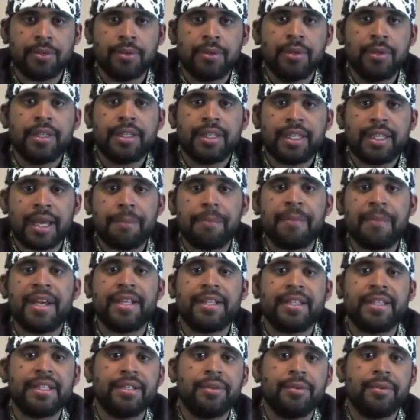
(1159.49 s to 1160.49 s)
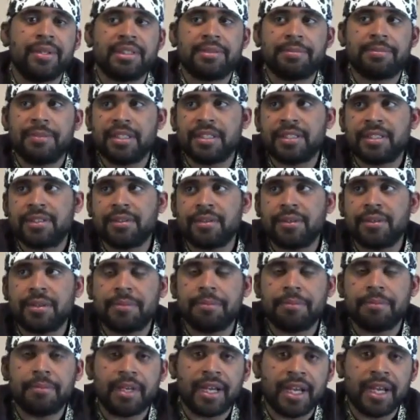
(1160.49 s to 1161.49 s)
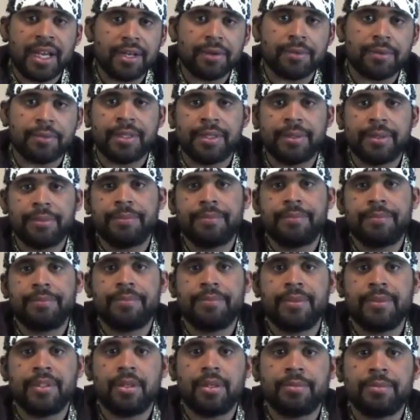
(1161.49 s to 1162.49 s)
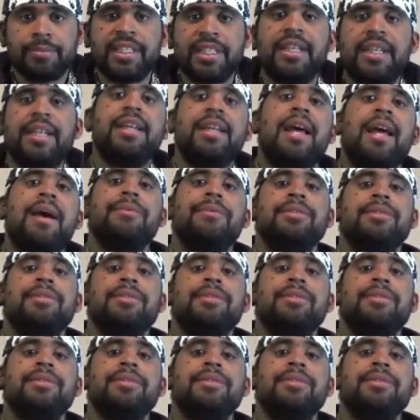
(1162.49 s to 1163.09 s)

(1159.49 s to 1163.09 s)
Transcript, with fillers: So that made the U.S. military angry, you know what I'm saying?